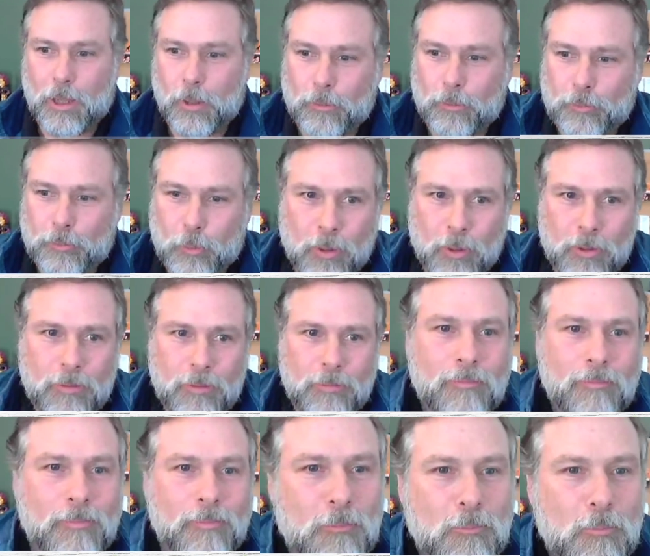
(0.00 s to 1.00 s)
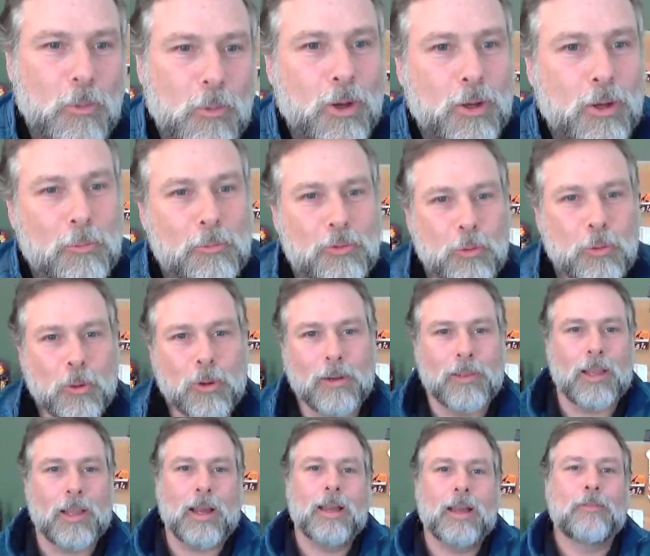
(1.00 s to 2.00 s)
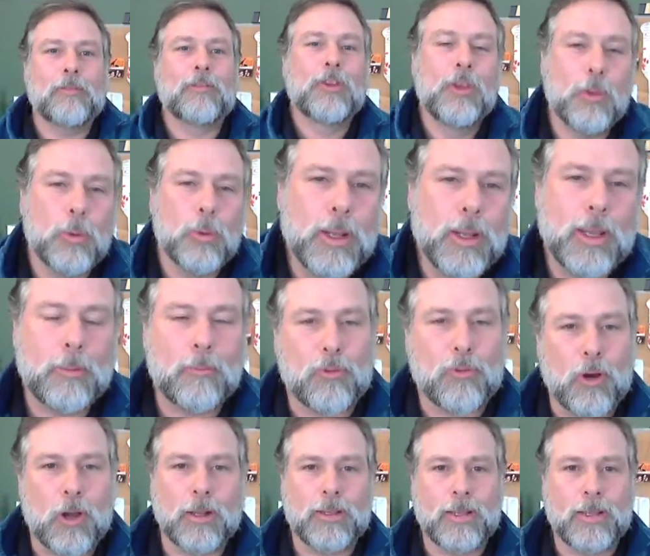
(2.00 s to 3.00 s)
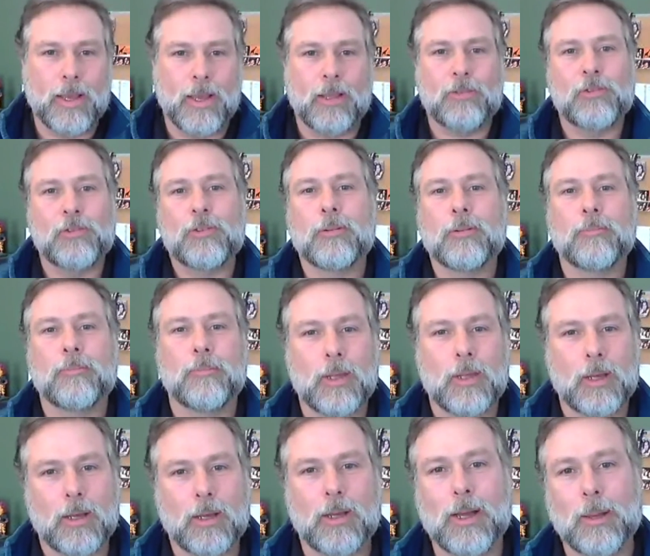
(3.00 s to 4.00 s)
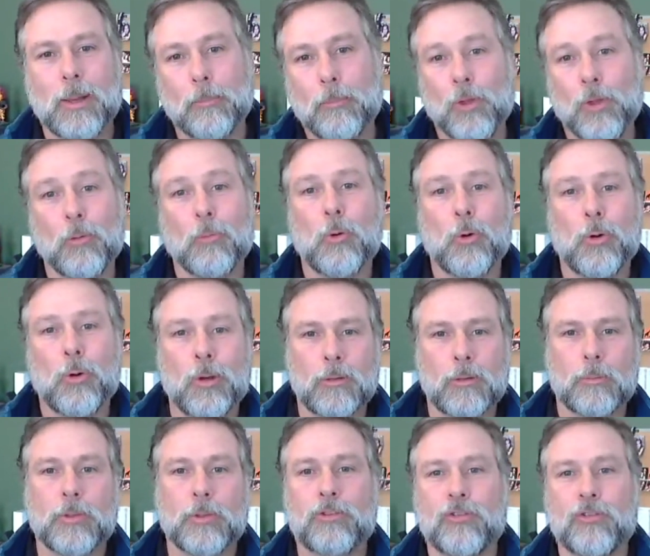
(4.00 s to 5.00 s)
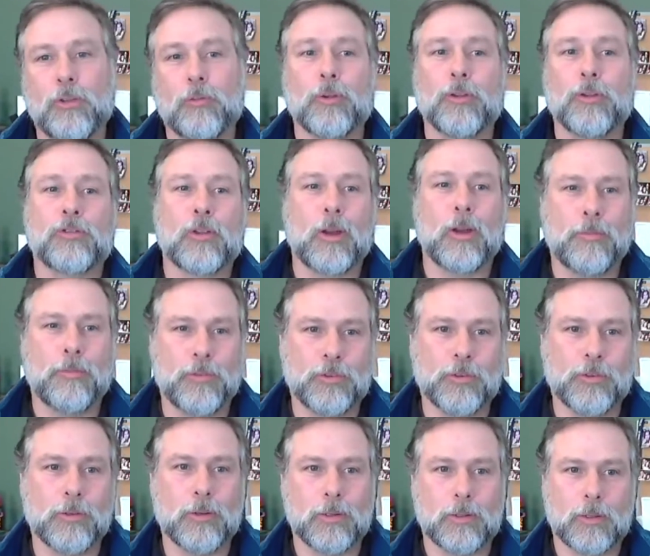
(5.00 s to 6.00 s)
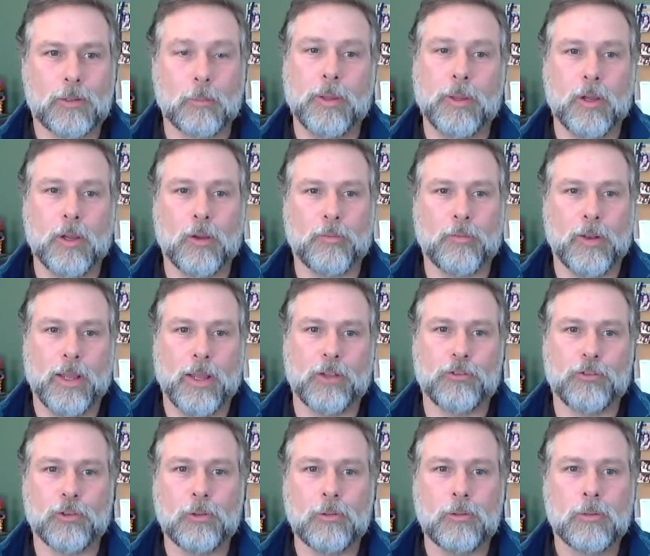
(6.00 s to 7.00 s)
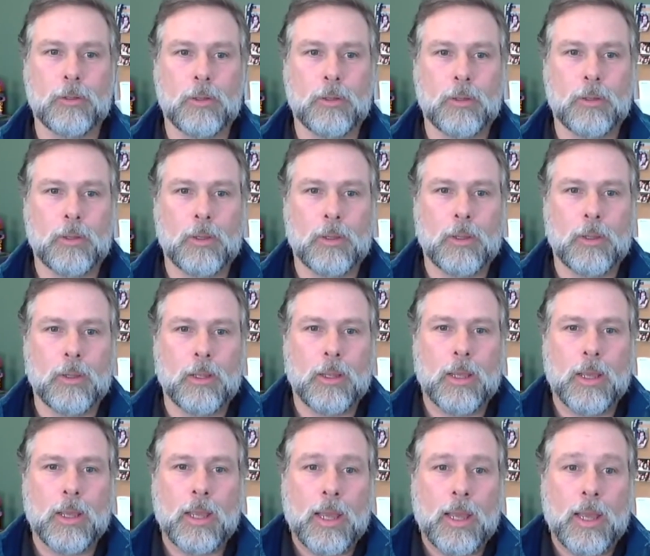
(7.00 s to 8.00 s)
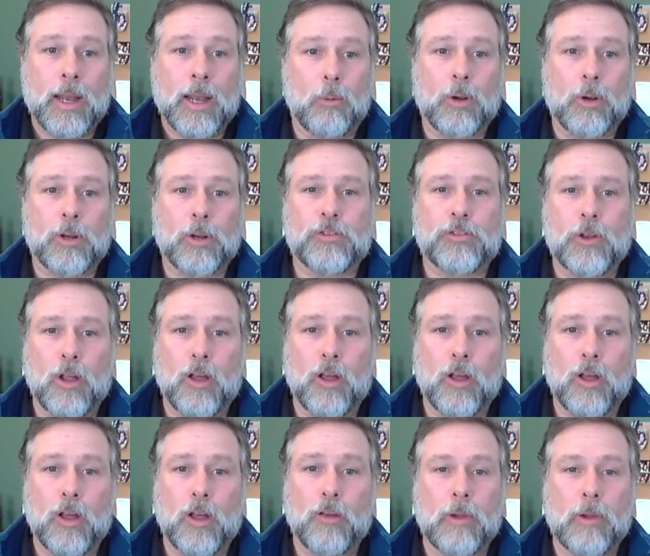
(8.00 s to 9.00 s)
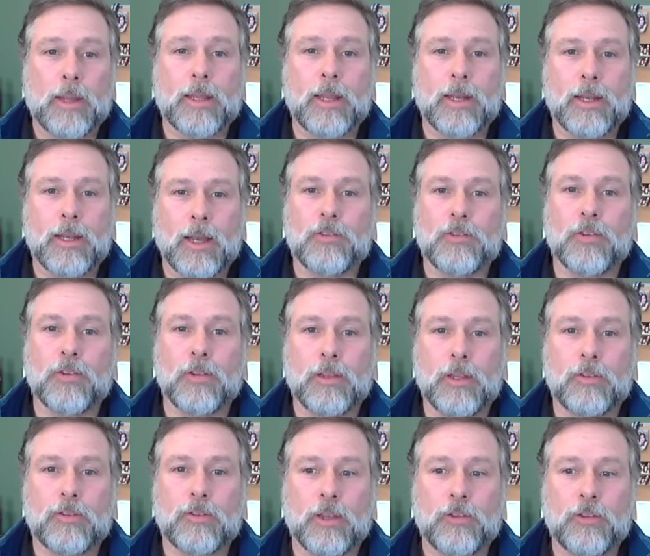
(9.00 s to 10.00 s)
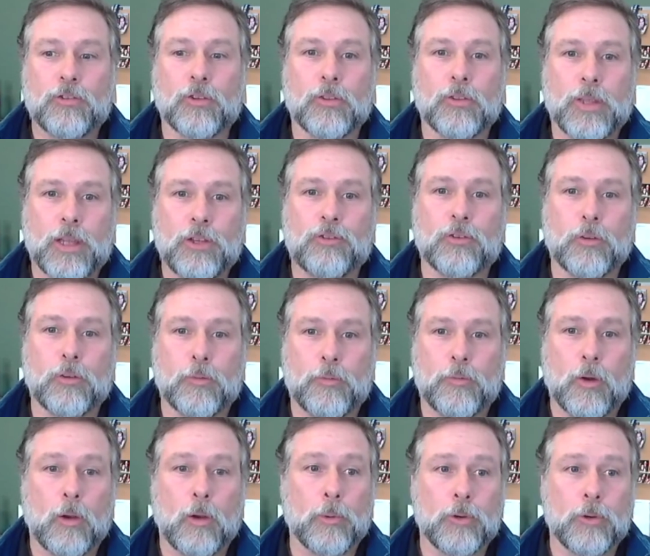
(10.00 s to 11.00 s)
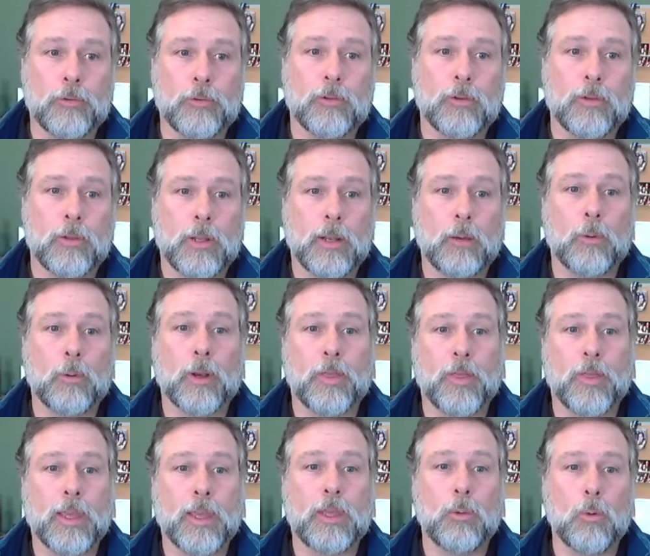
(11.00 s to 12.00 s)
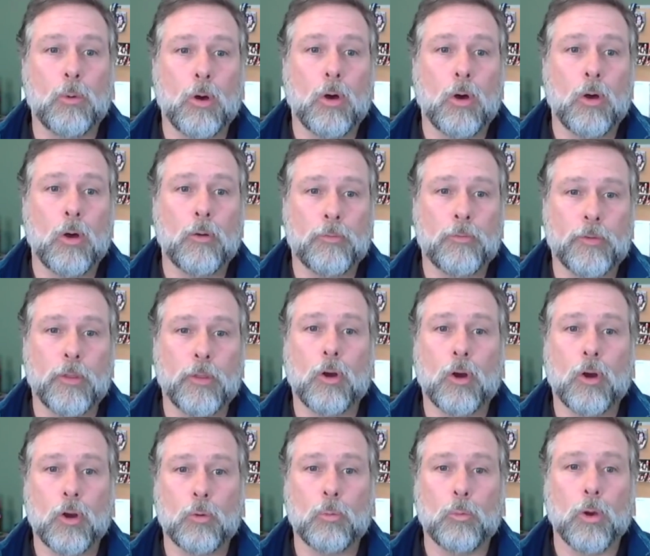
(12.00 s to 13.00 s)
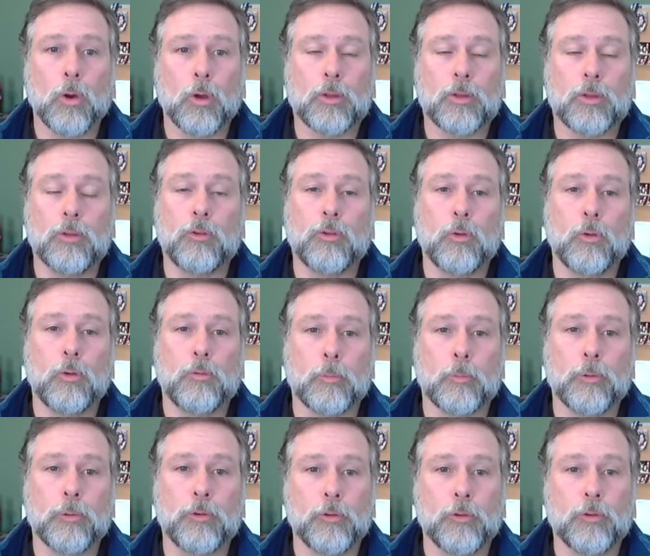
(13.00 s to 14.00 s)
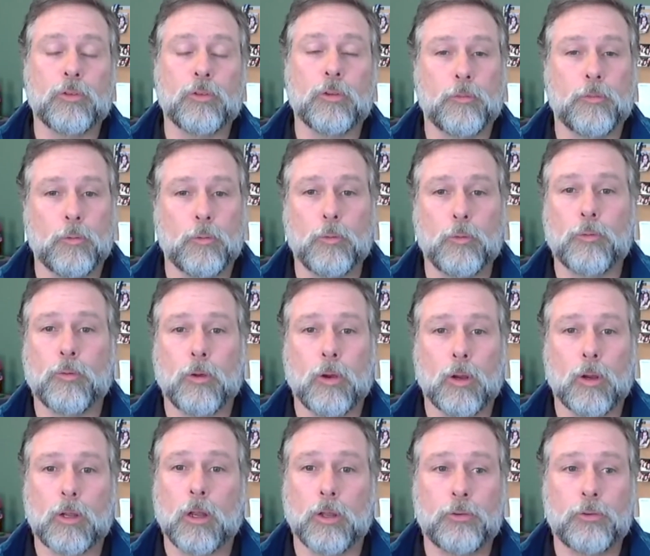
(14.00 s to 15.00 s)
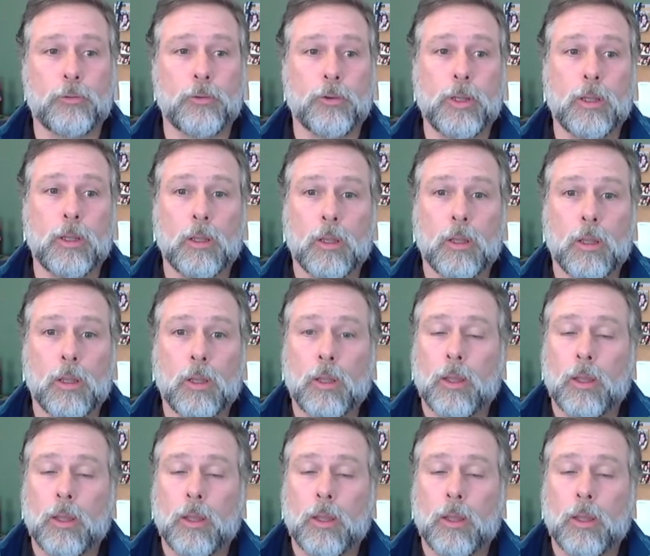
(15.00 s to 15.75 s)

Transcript: Hello, everyone. Welcome to our live Q&A broadcast. I'm Bill Moore. I'm the Chief Risk Officer at Compeer Financial. And I want to start off by recognizing the essential nature of farmers. And I want to thank you all for the hard work you do for producing food for our country.